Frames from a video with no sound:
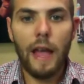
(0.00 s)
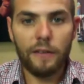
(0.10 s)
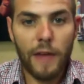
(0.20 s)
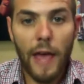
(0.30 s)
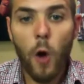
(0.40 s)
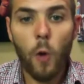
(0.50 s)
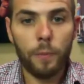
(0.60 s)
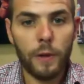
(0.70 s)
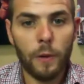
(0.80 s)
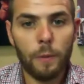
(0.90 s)
to help
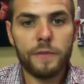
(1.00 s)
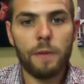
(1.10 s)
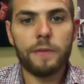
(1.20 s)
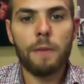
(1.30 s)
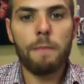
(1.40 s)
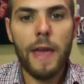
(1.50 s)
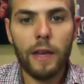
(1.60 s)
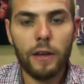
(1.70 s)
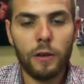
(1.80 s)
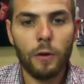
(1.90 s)
you, to
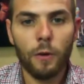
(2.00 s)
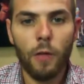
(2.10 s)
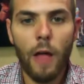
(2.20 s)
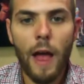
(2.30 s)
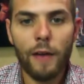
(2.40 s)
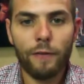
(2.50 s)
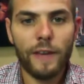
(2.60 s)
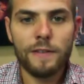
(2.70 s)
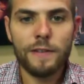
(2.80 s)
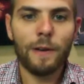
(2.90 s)
make your life
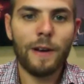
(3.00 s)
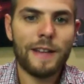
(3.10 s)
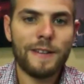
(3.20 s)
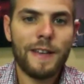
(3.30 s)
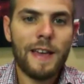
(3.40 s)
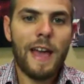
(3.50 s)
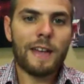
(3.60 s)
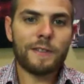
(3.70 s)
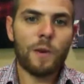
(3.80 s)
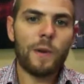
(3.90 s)
easier,
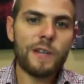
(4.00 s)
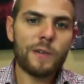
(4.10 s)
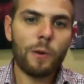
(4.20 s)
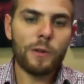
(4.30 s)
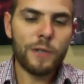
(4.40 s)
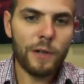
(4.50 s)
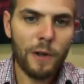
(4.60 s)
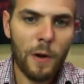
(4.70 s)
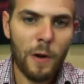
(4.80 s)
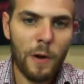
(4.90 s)
and so we just want you to
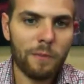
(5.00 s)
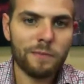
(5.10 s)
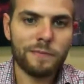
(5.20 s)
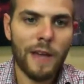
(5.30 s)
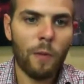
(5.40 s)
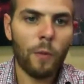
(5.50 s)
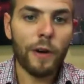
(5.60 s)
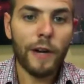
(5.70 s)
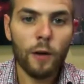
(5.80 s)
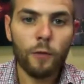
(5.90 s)
know that
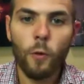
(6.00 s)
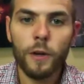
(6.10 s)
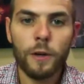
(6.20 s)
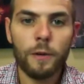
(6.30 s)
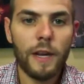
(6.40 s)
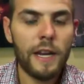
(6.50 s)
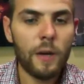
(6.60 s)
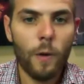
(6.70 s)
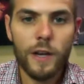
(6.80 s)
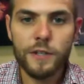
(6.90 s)
we're here for you. Any
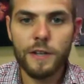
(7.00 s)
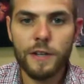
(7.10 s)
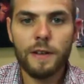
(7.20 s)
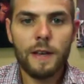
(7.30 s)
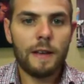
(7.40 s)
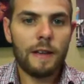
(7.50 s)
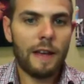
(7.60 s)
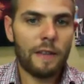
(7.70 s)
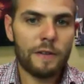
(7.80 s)
question, and